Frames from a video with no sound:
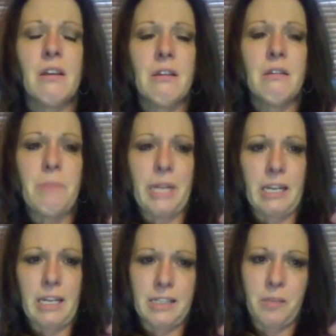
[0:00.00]
But it is
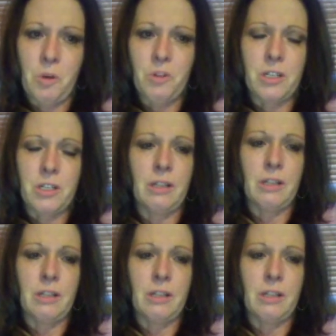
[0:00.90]
emotional.